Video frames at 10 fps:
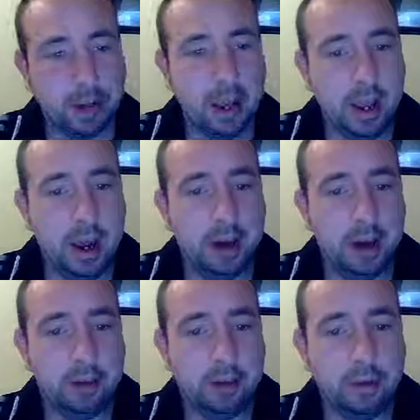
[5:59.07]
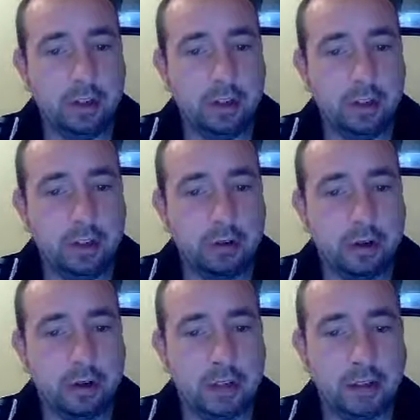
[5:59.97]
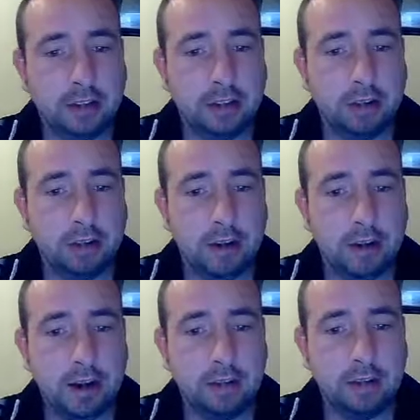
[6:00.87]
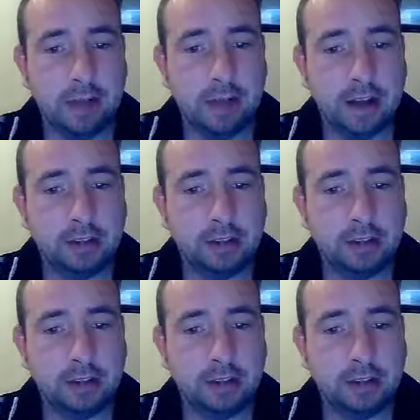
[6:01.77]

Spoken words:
and I'm pretty sure that's already bad